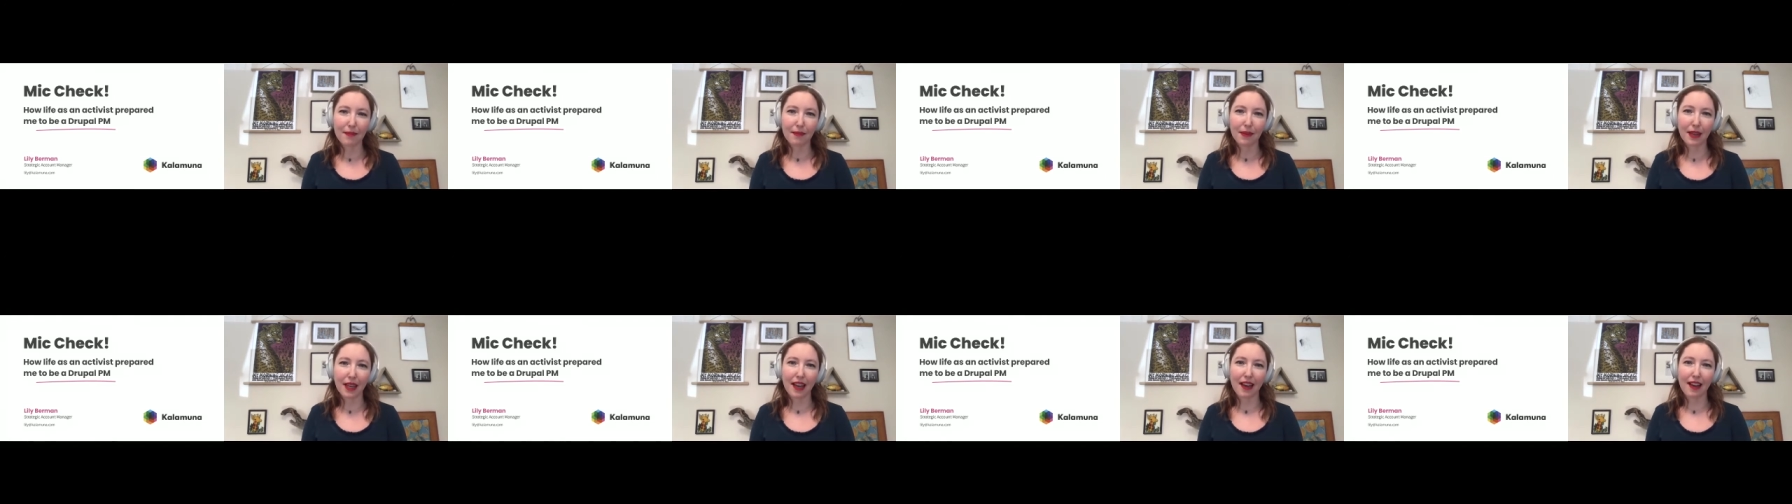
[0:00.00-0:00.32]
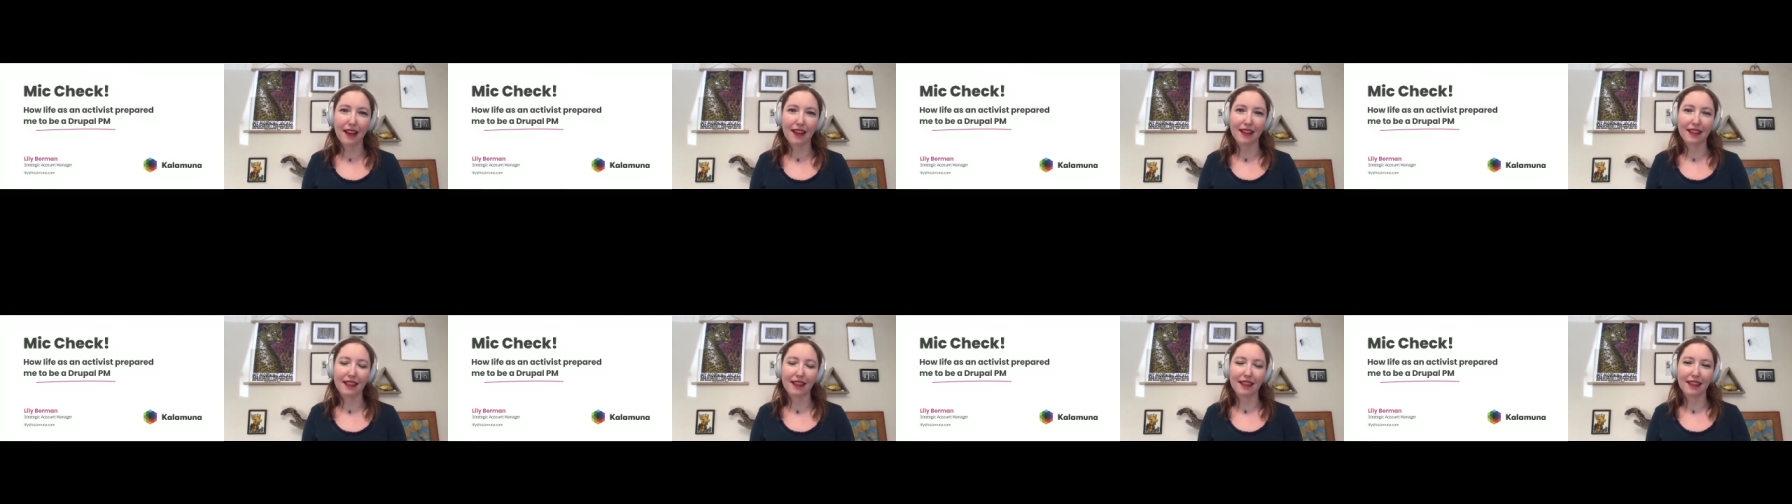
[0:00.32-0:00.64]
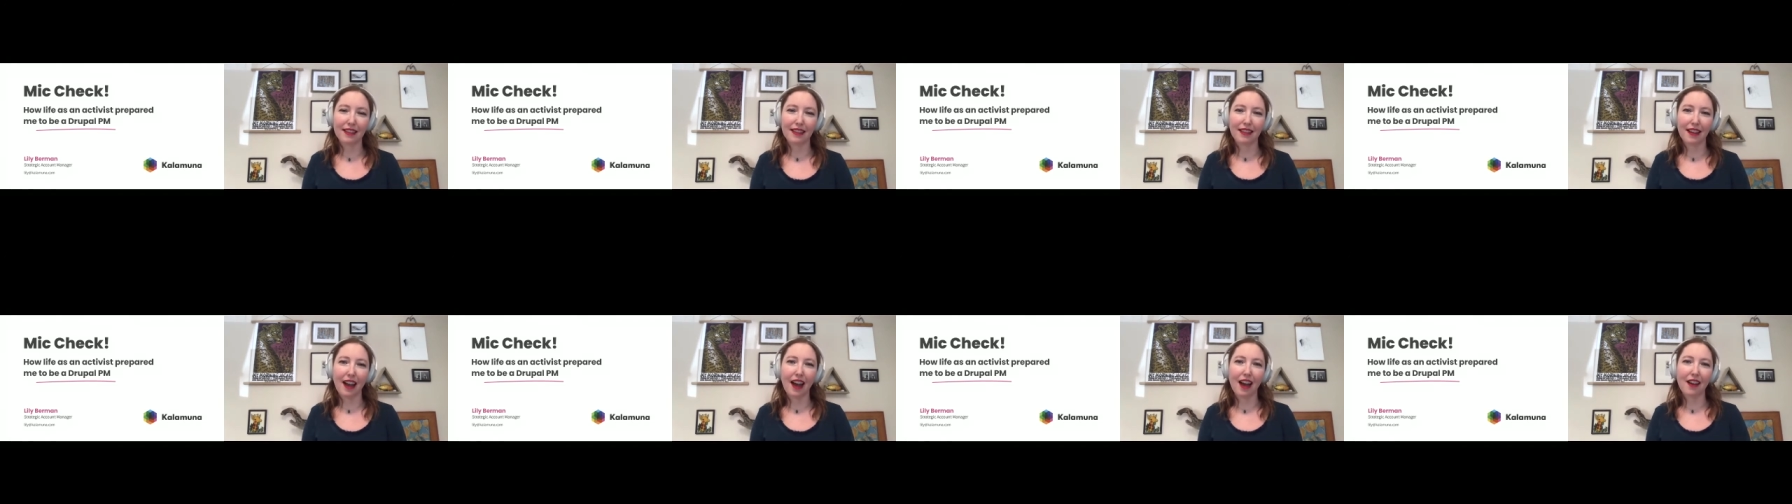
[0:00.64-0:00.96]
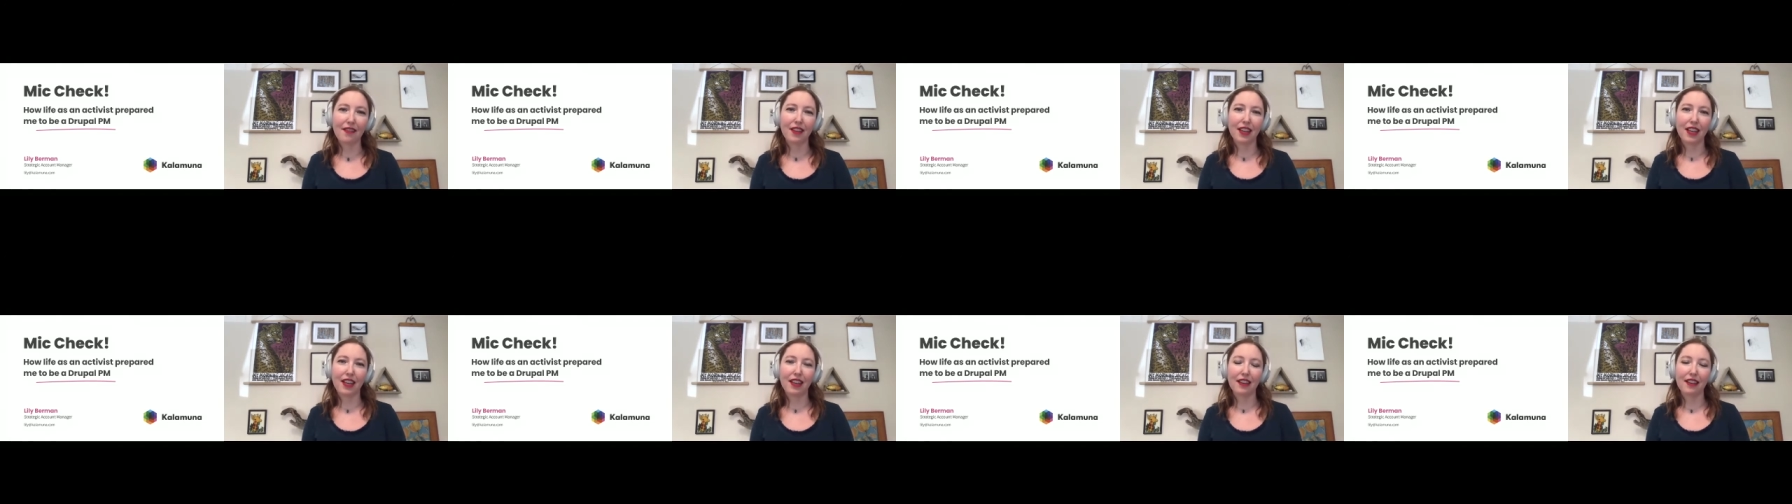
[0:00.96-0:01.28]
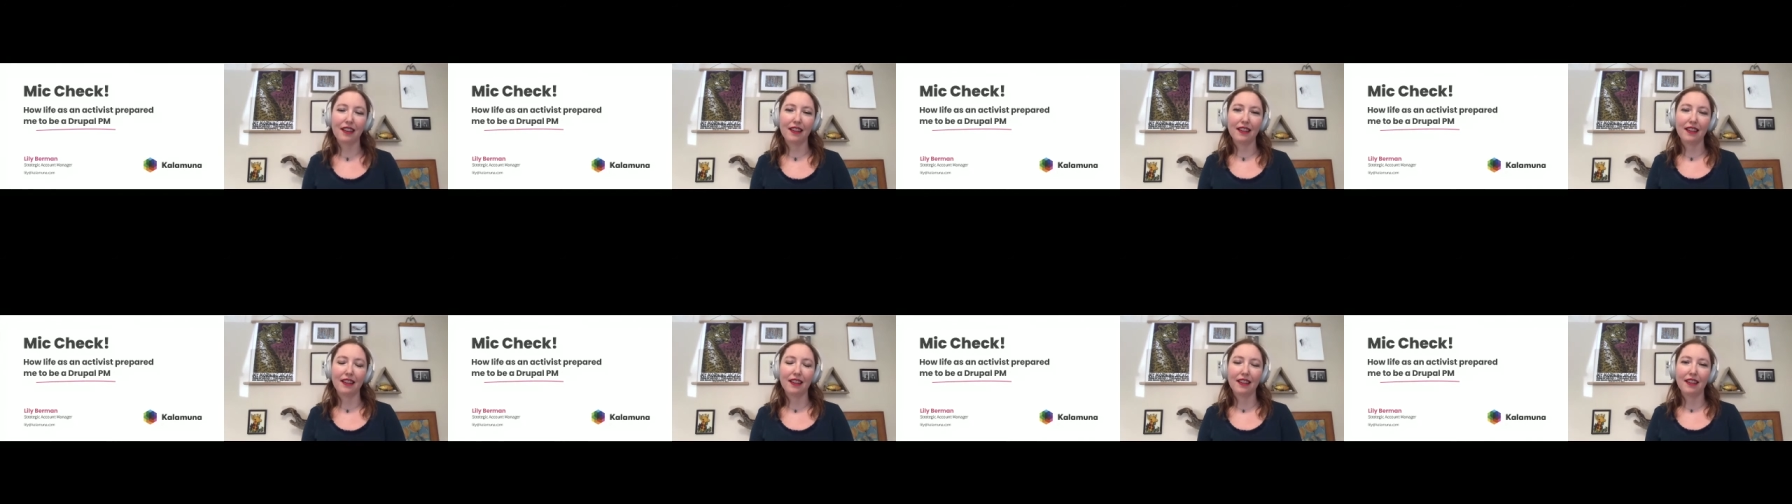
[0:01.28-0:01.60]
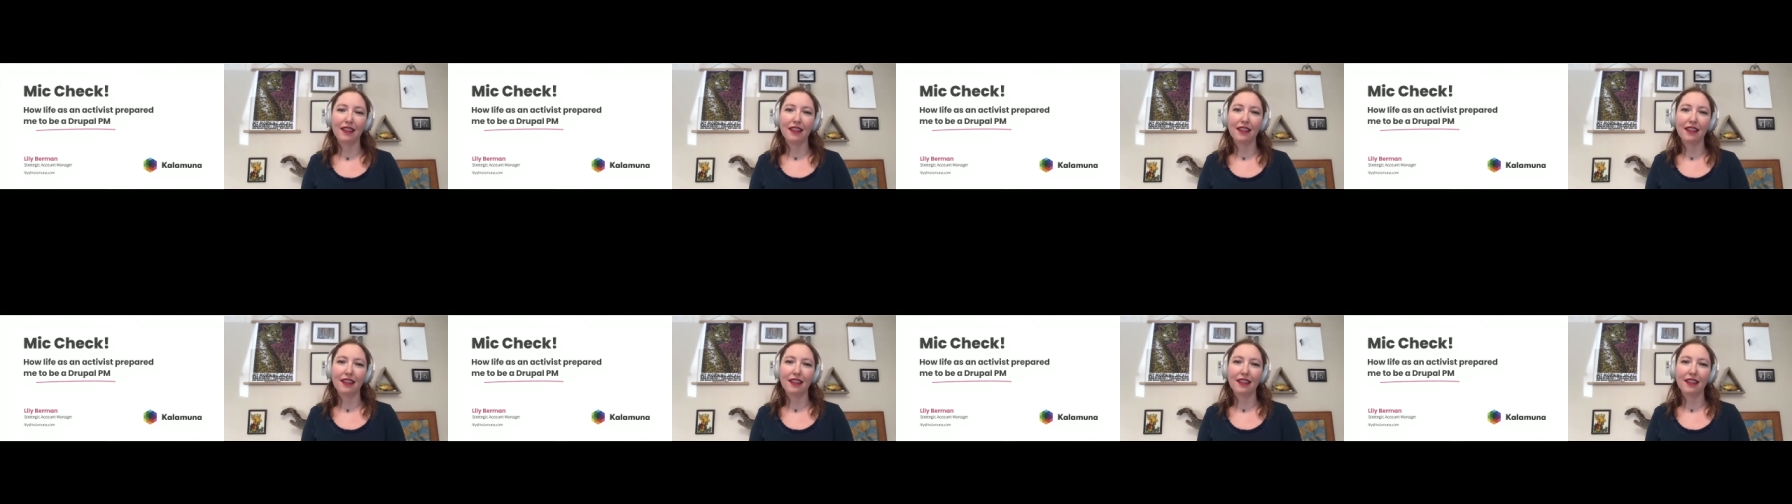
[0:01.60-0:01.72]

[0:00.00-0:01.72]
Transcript: because having